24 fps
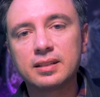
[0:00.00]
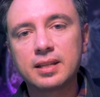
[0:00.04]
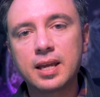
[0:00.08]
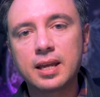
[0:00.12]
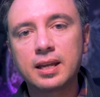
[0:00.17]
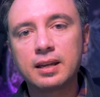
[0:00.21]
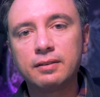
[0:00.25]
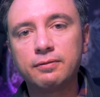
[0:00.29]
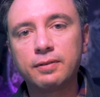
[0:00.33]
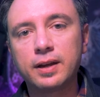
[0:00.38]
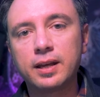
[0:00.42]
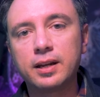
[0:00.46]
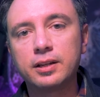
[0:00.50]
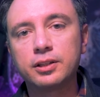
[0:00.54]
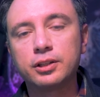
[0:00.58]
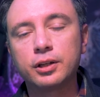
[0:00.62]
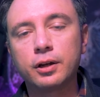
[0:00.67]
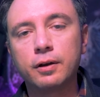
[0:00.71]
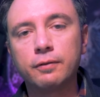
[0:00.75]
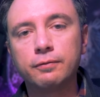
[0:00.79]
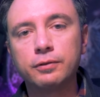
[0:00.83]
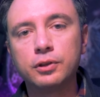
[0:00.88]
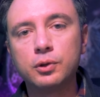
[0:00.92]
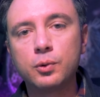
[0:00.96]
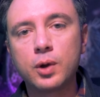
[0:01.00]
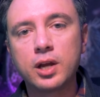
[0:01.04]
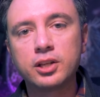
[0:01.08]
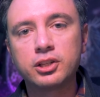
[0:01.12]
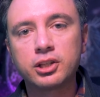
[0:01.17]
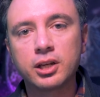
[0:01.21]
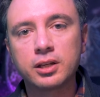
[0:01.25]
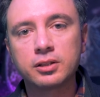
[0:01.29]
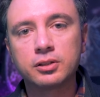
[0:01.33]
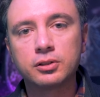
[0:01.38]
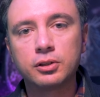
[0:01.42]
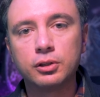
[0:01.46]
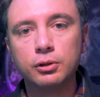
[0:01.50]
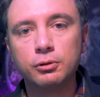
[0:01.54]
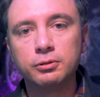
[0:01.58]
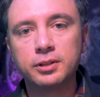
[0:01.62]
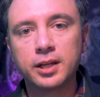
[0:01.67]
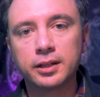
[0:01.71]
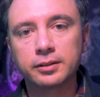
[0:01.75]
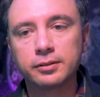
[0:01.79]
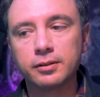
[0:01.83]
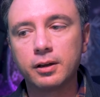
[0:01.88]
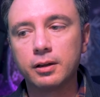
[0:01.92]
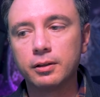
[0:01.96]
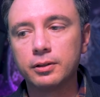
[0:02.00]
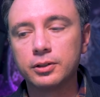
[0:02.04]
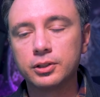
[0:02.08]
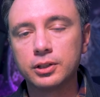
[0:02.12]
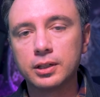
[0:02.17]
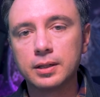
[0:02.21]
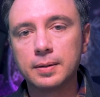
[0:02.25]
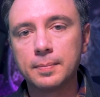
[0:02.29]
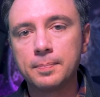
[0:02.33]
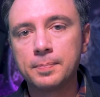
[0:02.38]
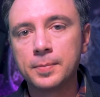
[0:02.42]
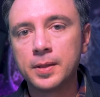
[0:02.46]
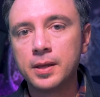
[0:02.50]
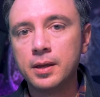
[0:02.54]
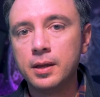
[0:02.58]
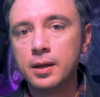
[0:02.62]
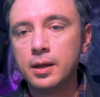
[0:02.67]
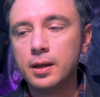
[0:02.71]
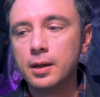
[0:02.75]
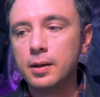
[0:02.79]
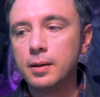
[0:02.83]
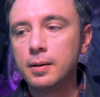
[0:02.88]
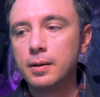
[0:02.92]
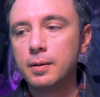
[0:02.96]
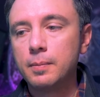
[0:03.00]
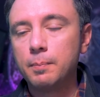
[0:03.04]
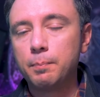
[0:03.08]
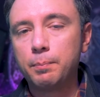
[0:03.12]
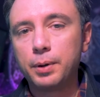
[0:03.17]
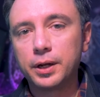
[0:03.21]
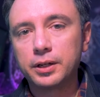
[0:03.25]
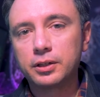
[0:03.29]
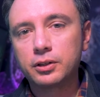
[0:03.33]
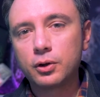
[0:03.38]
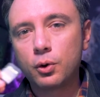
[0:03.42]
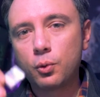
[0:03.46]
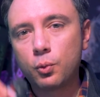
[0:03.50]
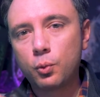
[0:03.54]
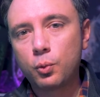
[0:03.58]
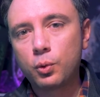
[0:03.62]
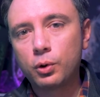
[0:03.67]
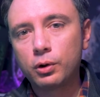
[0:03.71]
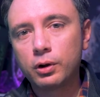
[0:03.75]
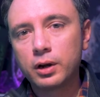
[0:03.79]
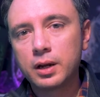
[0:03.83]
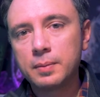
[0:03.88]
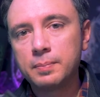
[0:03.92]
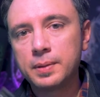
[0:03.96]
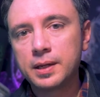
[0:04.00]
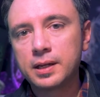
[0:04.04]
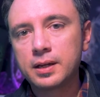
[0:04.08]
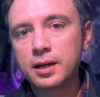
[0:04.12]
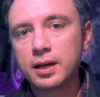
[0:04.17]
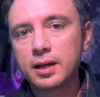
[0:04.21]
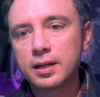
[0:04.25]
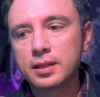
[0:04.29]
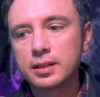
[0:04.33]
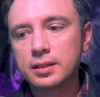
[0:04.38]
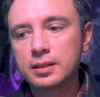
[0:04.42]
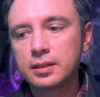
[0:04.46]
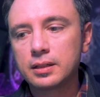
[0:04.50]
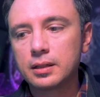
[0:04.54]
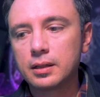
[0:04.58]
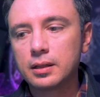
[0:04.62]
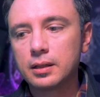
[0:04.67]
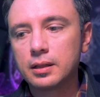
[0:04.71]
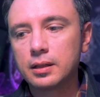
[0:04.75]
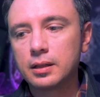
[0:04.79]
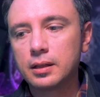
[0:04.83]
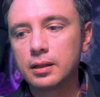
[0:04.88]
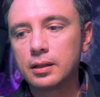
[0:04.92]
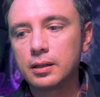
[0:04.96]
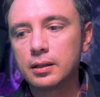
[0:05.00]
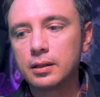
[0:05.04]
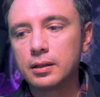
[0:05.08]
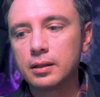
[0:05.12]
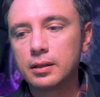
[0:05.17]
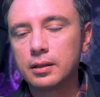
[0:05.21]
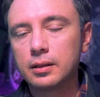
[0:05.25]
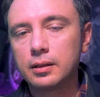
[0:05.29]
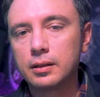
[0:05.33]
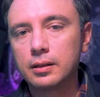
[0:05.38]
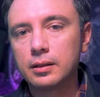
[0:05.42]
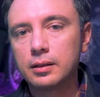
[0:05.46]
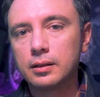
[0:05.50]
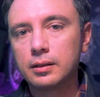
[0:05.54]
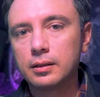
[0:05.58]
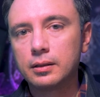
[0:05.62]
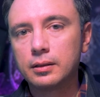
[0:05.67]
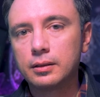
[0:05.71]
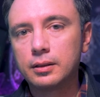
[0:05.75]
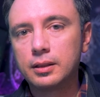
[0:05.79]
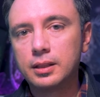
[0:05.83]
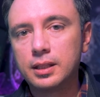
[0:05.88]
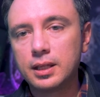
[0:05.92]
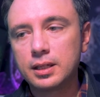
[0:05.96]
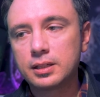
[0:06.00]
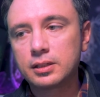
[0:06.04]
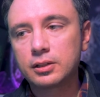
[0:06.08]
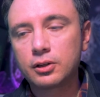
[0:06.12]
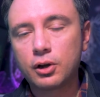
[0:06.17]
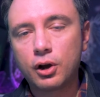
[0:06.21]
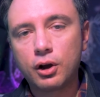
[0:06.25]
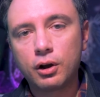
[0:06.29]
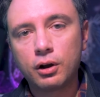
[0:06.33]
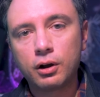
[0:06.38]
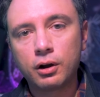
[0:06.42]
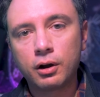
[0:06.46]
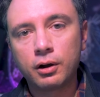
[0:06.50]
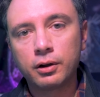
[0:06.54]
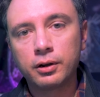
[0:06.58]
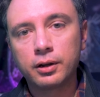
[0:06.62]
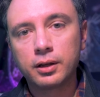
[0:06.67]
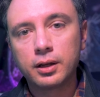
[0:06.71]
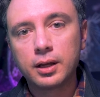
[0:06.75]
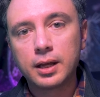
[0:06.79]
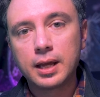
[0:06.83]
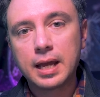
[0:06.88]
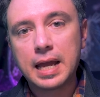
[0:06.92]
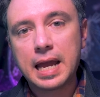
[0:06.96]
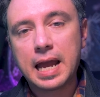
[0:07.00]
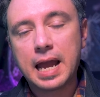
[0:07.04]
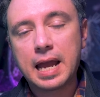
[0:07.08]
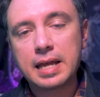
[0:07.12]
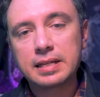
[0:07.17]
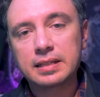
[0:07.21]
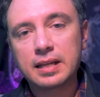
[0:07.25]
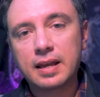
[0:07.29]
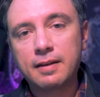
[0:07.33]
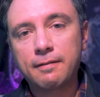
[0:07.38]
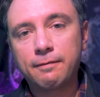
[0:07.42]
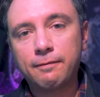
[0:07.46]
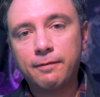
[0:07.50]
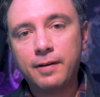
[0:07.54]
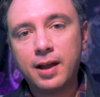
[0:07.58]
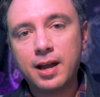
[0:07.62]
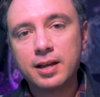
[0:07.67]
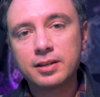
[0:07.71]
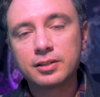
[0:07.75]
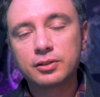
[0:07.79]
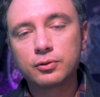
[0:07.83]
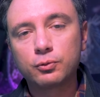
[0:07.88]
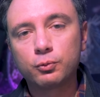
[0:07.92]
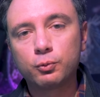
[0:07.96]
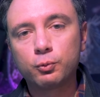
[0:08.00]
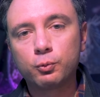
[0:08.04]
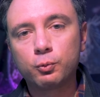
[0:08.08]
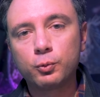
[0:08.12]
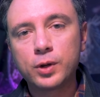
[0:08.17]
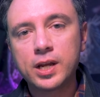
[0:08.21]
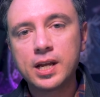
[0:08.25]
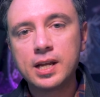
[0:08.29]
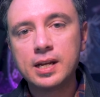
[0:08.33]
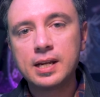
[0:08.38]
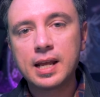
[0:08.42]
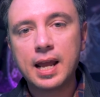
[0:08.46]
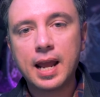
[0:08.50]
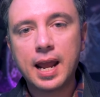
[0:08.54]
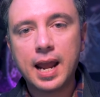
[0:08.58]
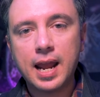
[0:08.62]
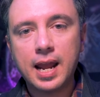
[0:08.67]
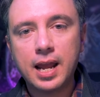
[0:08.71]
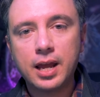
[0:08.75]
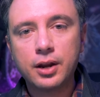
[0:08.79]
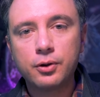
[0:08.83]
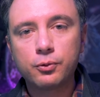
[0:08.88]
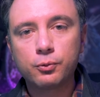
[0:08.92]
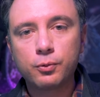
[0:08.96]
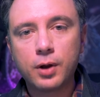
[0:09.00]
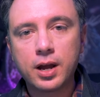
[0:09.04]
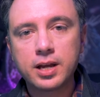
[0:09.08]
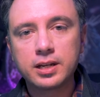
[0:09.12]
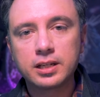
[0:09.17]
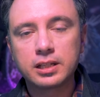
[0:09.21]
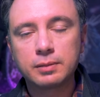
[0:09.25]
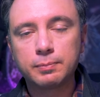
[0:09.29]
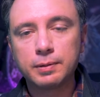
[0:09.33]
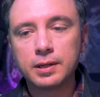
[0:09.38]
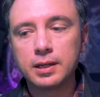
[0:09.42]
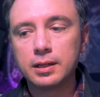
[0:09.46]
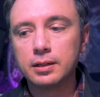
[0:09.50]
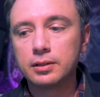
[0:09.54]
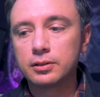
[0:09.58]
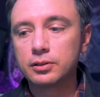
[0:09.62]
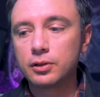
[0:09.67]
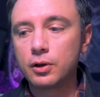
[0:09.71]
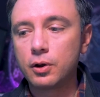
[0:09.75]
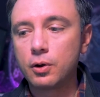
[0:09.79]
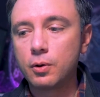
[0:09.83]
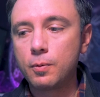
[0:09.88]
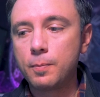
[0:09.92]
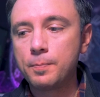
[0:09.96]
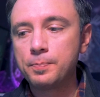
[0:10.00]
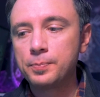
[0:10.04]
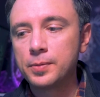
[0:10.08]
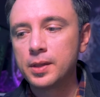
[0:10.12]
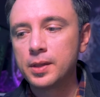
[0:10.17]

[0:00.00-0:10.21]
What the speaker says: take advantage of UHS-2 technology. But don't worry, because this card has a fast read and write speed. So